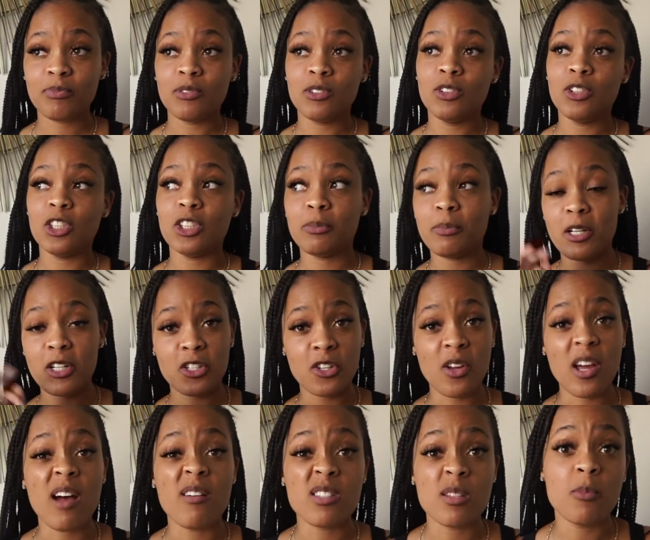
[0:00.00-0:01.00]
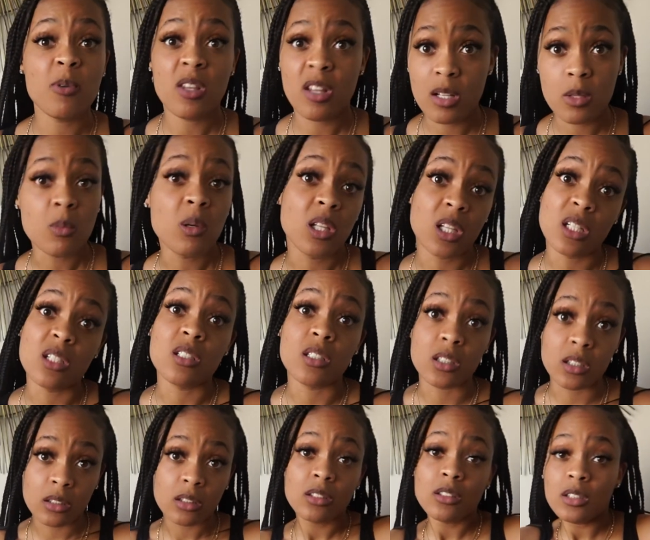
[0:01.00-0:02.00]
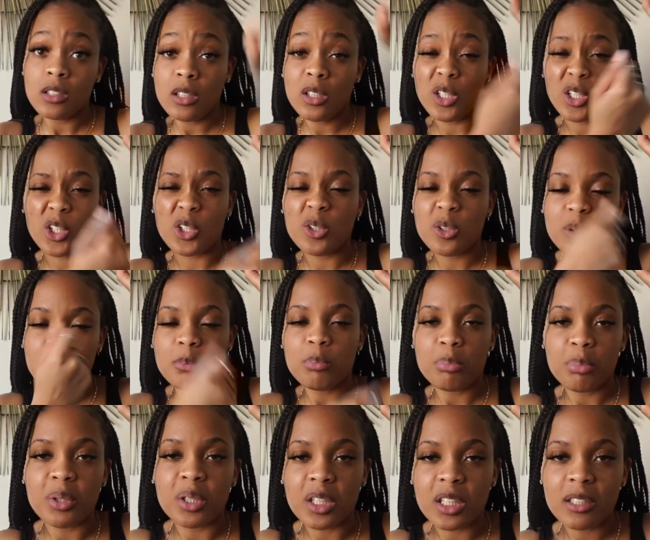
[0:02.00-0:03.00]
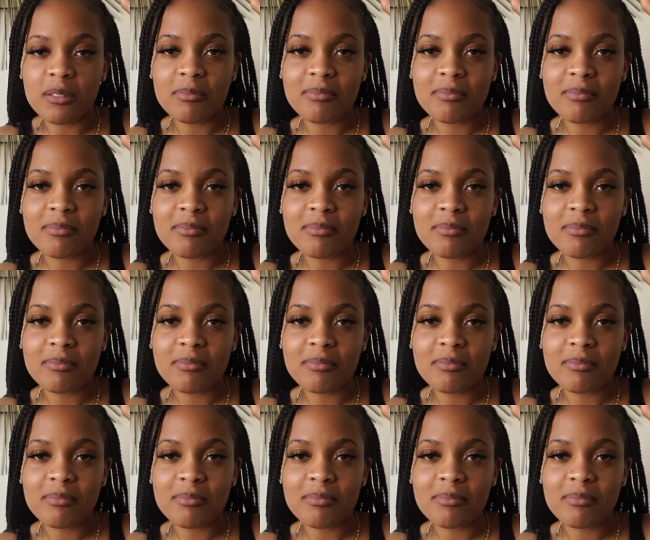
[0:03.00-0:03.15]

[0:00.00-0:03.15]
Just make sure you have someone that's willing to, pull it.